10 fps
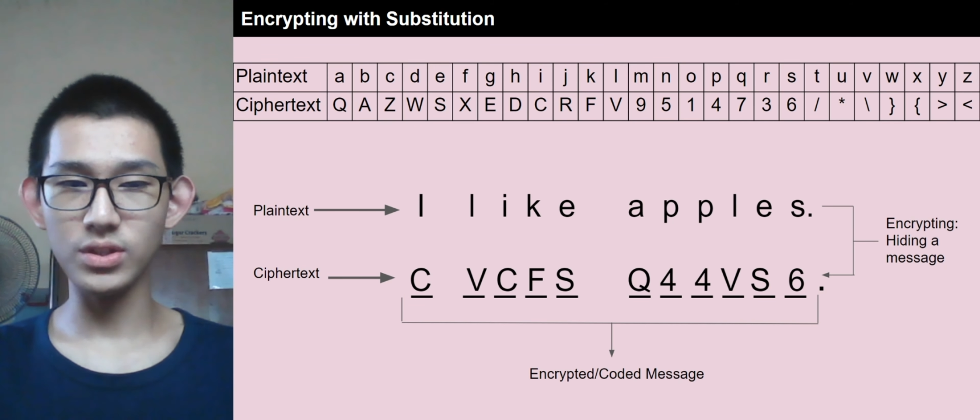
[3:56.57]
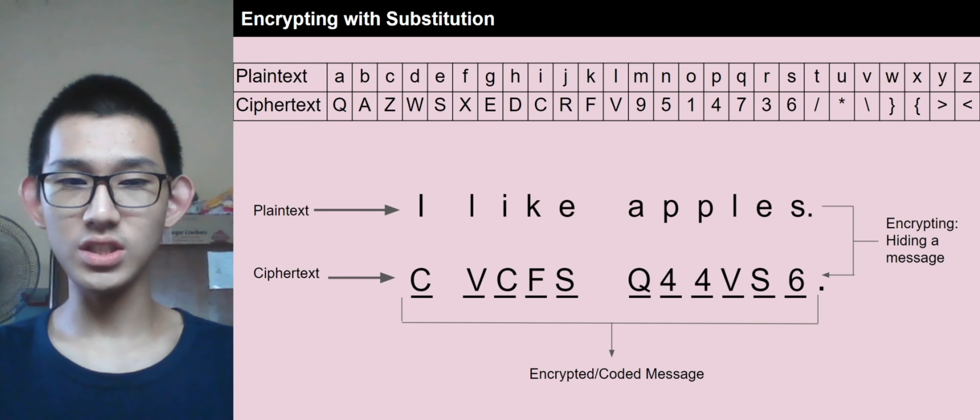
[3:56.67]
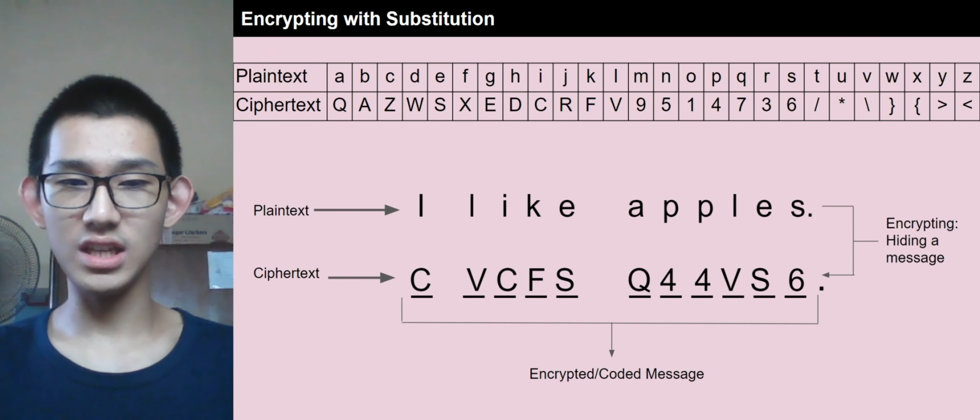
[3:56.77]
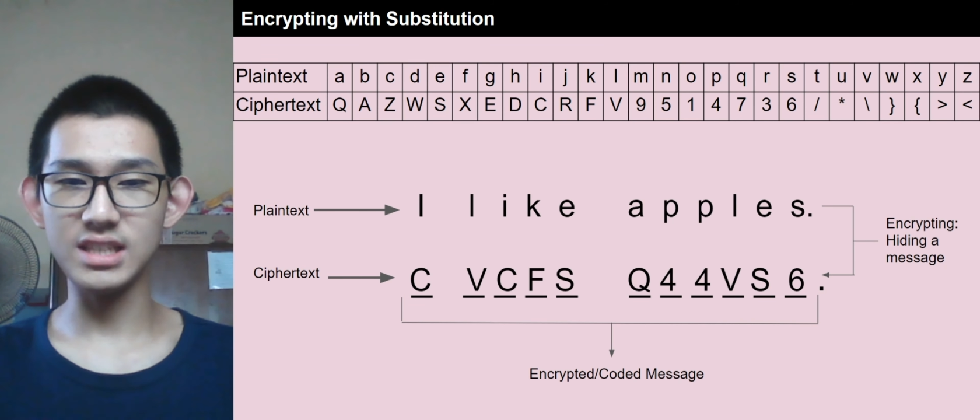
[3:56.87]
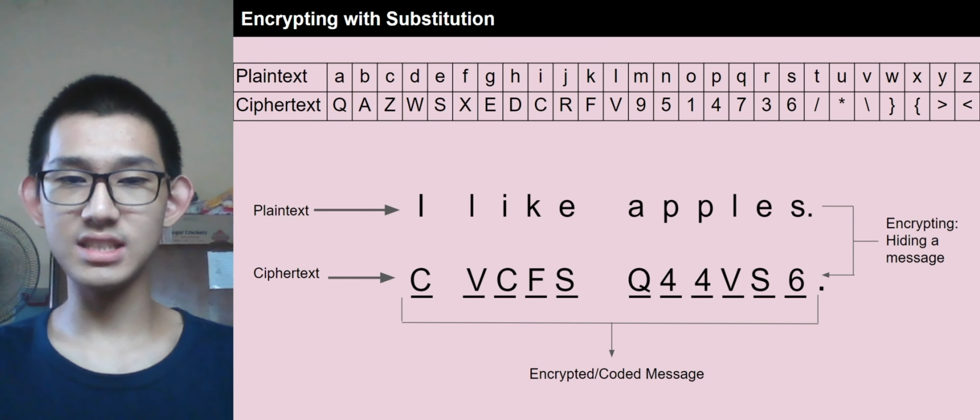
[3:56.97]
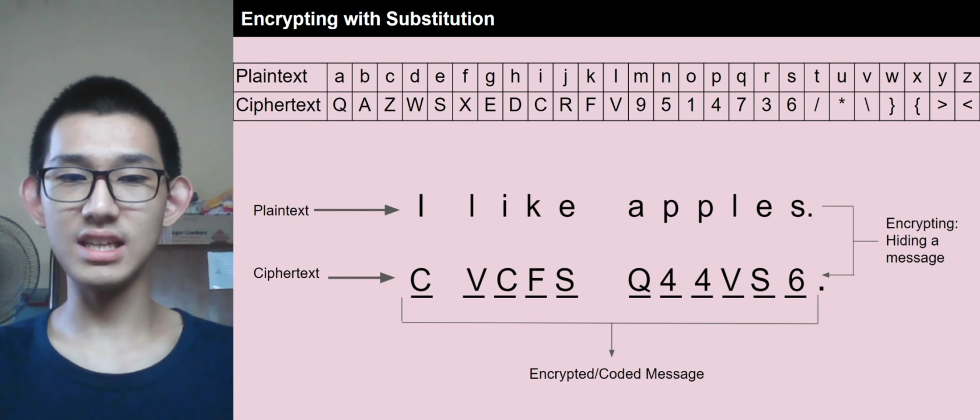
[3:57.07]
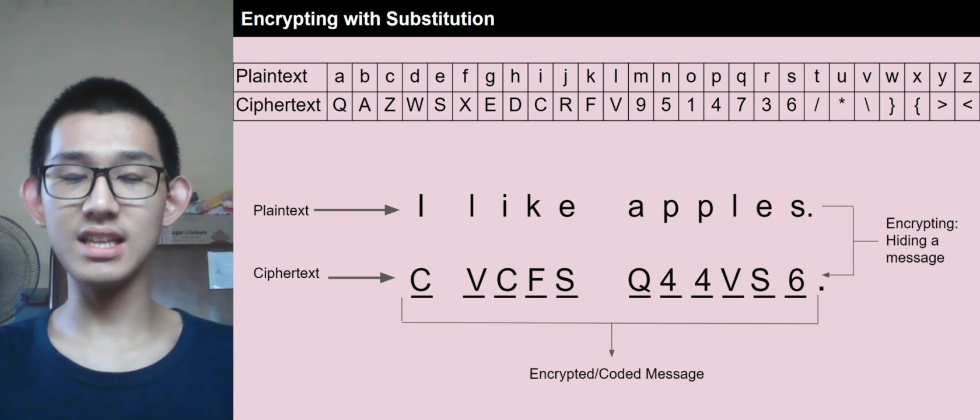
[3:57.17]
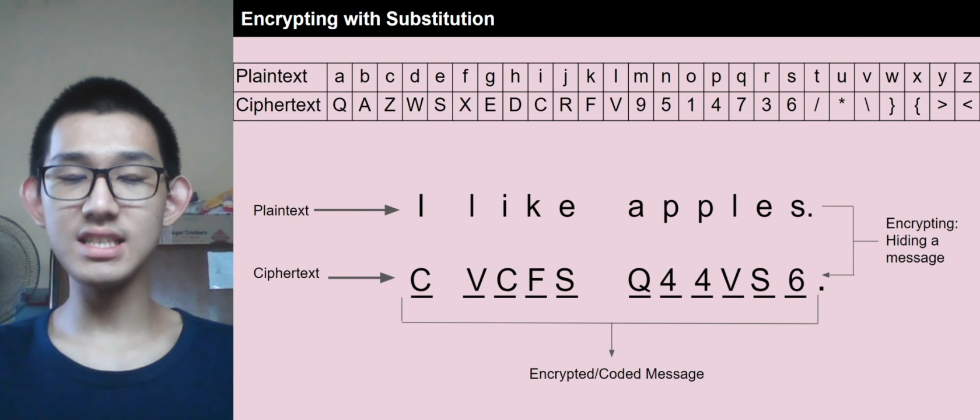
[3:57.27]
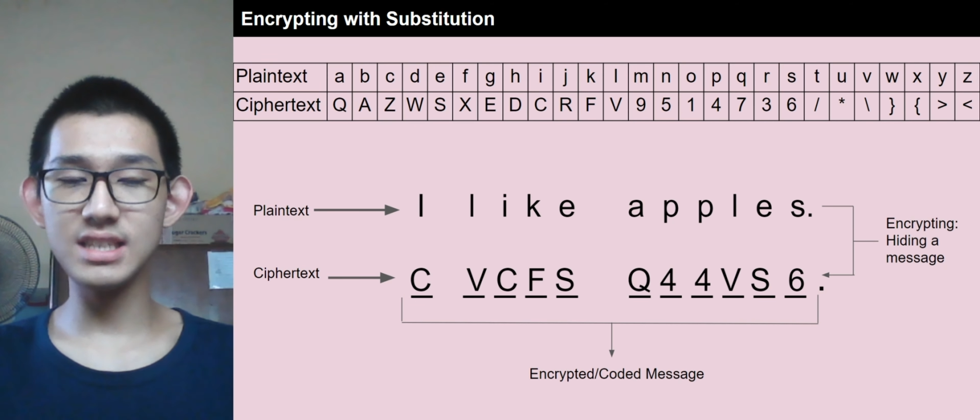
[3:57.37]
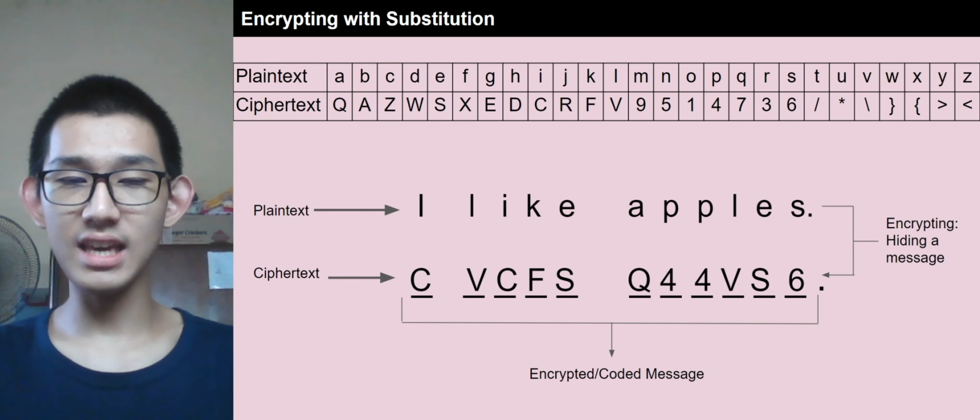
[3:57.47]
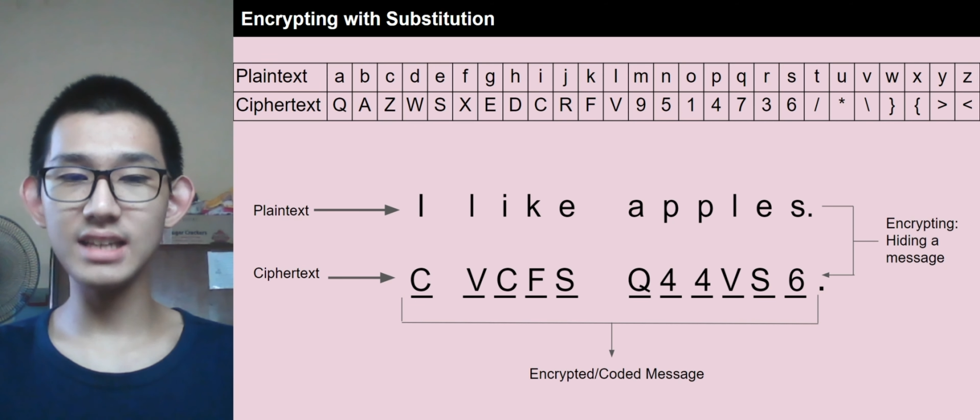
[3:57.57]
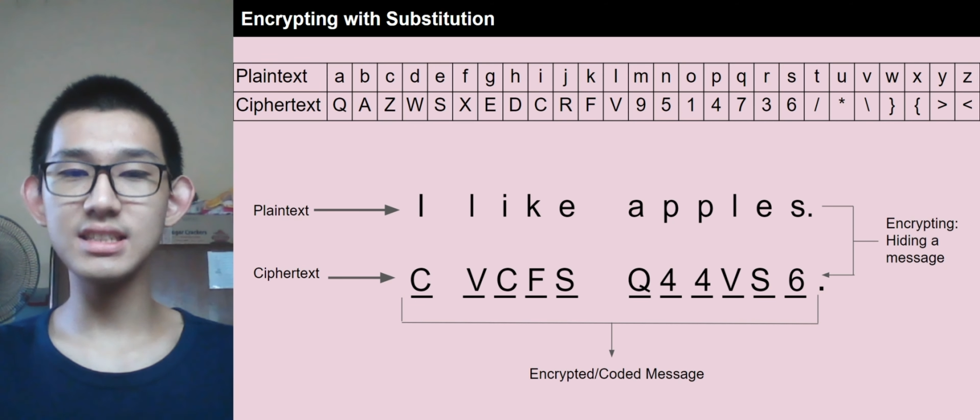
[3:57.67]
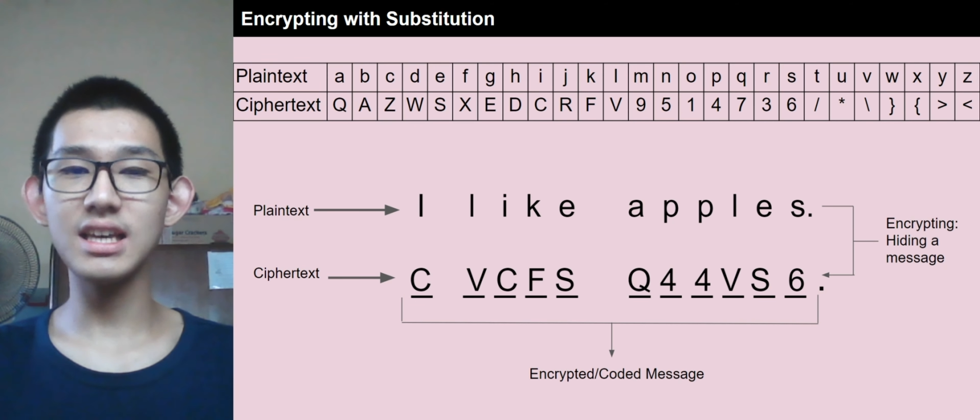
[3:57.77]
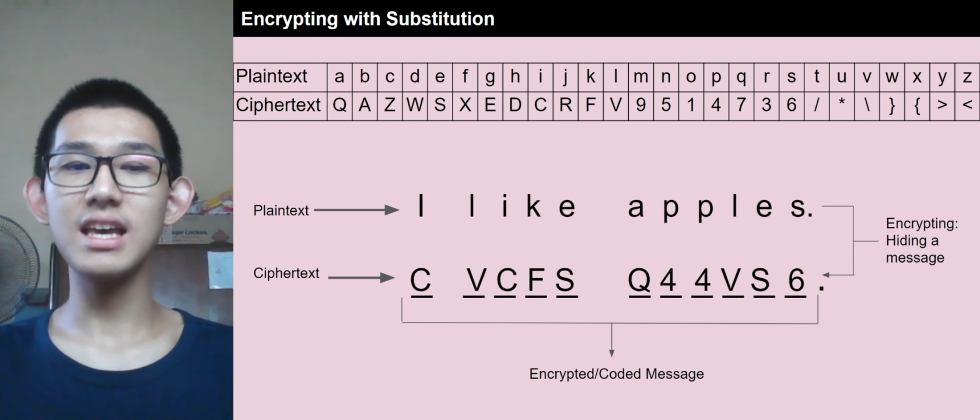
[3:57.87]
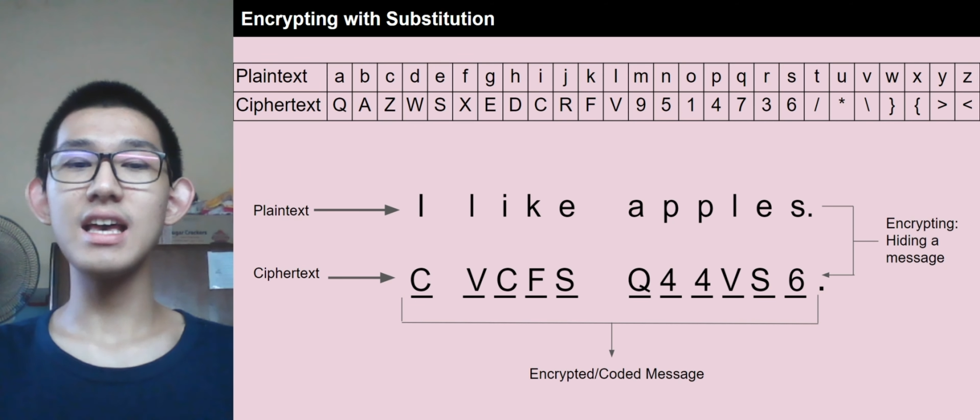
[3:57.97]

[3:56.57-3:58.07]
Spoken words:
which is in this case